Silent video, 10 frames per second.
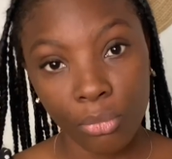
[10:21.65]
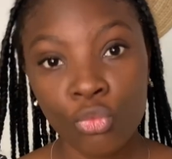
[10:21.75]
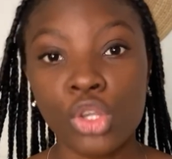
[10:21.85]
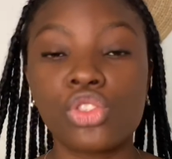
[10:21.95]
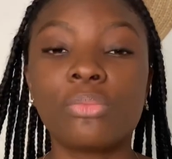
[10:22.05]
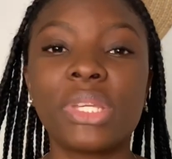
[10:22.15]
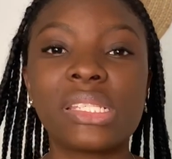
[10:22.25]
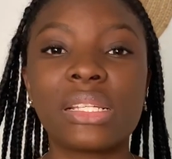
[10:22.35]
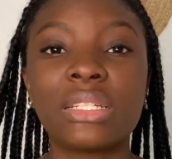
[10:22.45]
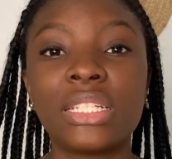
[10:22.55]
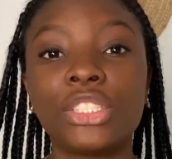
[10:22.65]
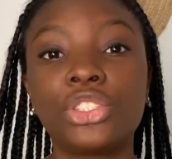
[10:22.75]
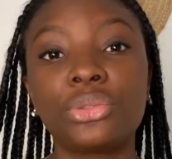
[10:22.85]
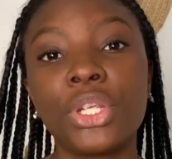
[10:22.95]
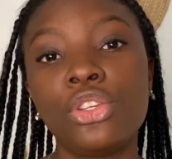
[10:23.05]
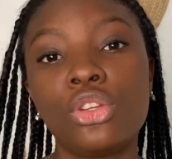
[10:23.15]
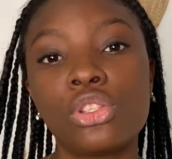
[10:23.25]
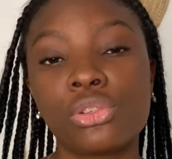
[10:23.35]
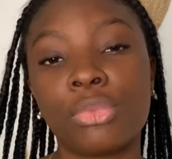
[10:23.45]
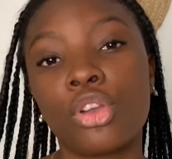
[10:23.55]
So basically, they train you to
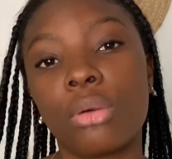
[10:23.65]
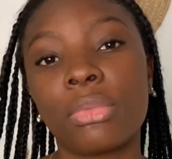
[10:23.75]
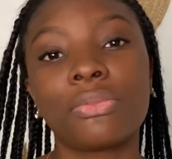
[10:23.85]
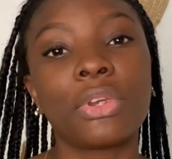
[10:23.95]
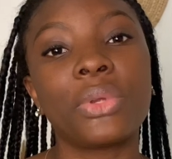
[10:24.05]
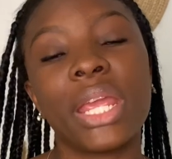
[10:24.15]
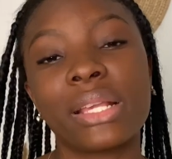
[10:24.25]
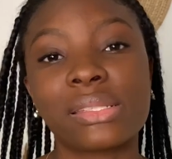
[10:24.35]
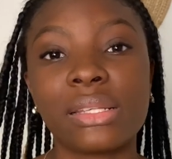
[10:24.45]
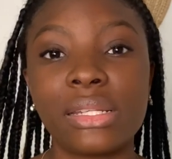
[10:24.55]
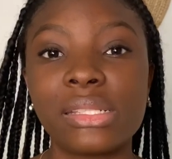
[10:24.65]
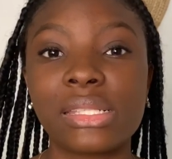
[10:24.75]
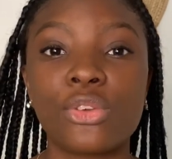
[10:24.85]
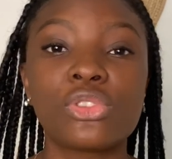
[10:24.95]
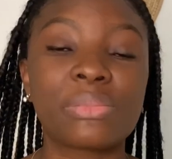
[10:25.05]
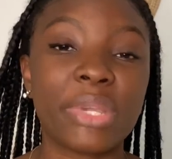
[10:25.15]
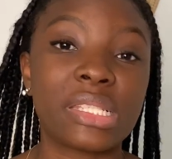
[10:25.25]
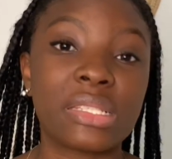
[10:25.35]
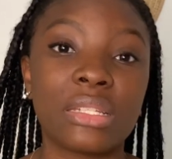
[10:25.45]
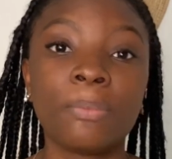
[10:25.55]
become a very excellent
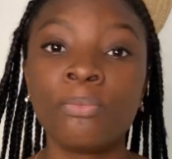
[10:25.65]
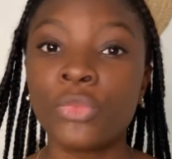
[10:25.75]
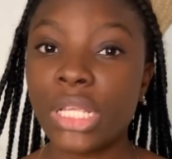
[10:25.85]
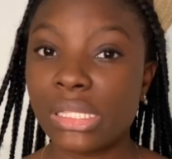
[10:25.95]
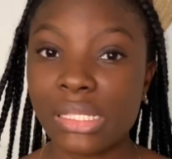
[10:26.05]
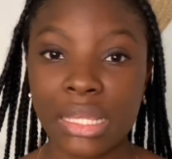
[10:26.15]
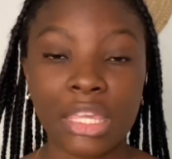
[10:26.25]
salesperson in tech.